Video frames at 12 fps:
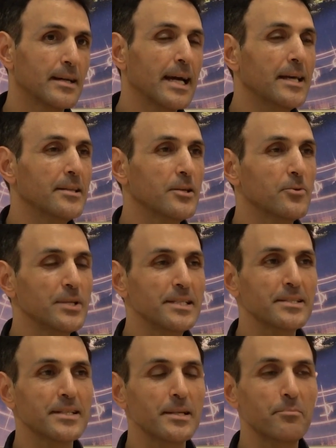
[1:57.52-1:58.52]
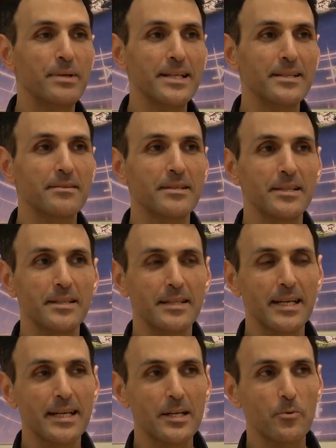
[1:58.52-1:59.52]
And there is an
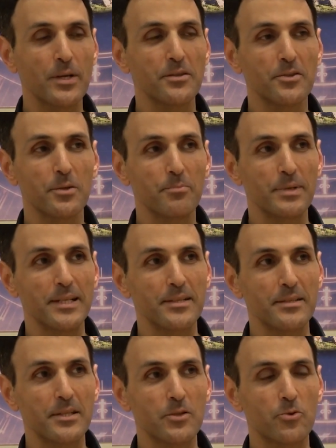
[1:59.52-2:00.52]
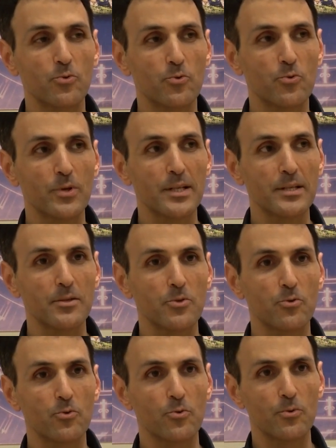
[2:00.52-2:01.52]
ability, a greater ability
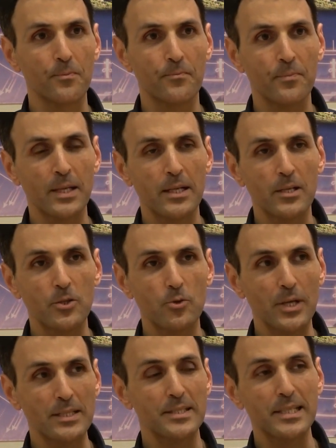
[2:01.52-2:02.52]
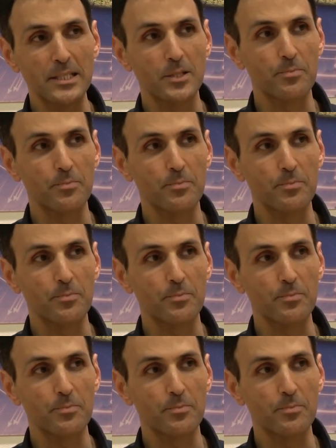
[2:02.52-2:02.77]
to transcend